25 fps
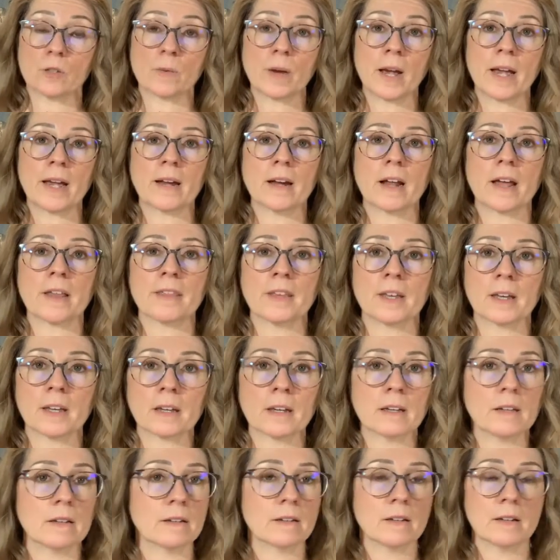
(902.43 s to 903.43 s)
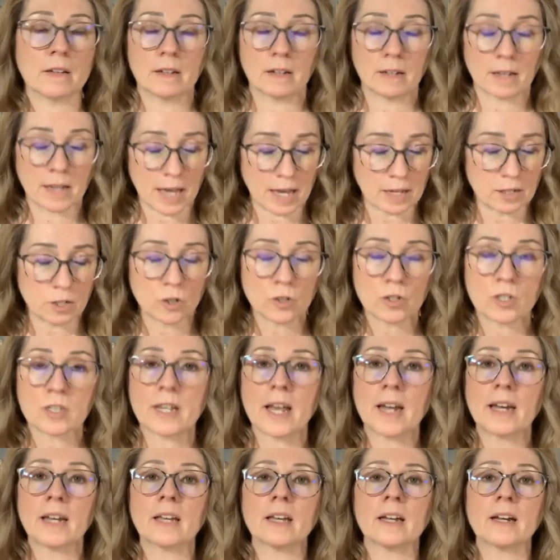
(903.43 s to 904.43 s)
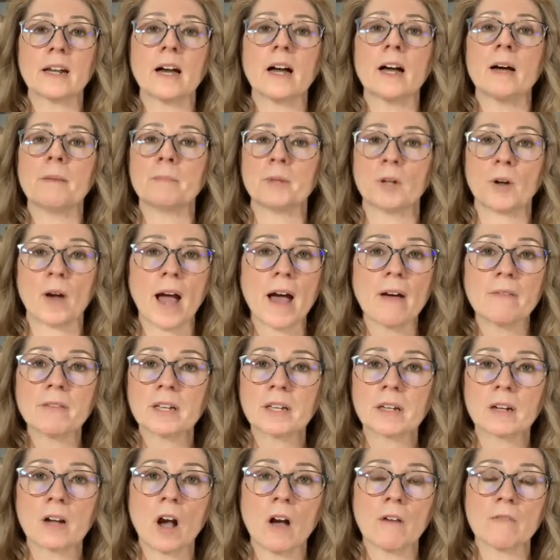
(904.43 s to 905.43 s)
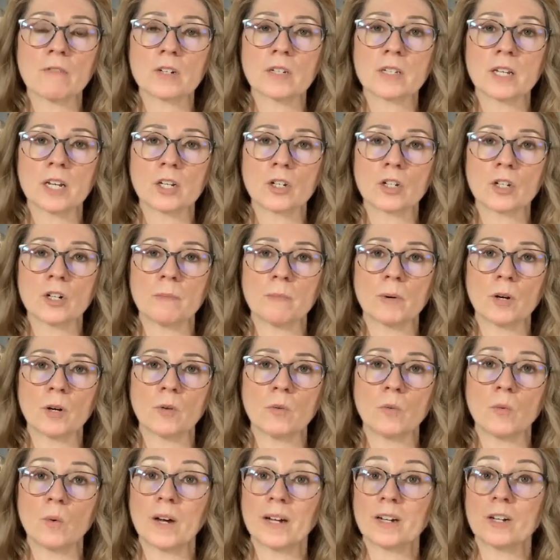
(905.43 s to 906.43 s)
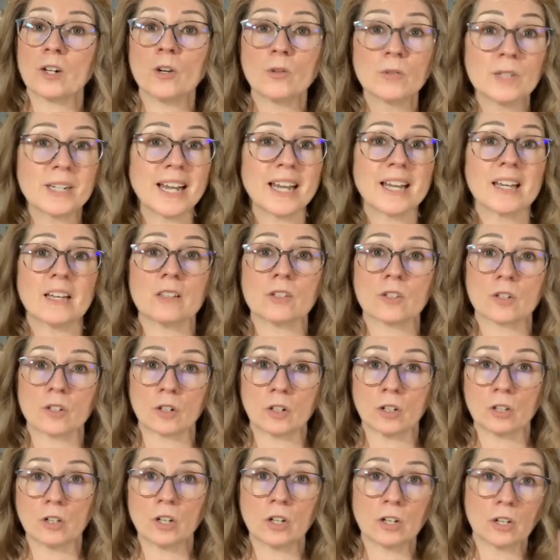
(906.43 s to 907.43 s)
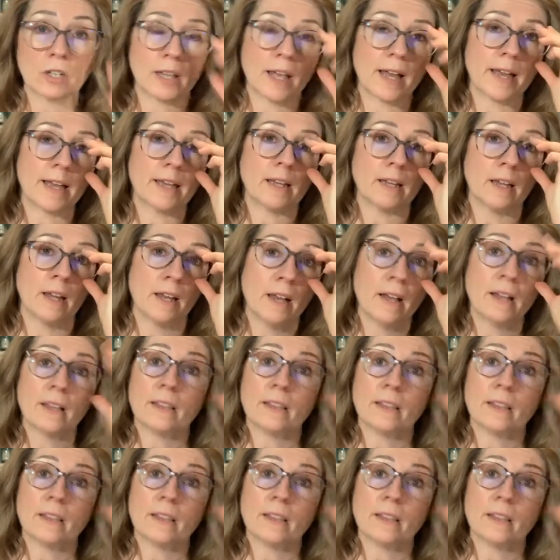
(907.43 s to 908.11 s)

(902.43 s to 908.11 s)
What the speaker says: right? I think, again, you're setting it up. You're having a conversation about what note-taking is going to look like.